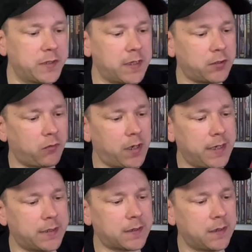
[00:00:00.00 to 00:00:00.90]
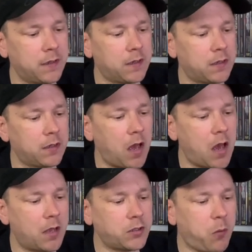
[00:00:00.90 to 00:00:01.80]
was this released?
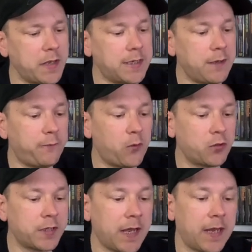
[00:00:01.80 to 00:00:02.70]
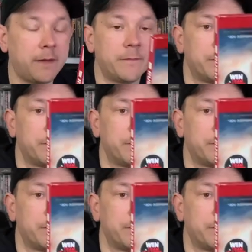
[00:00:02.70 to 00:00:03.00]
Uh, 2014.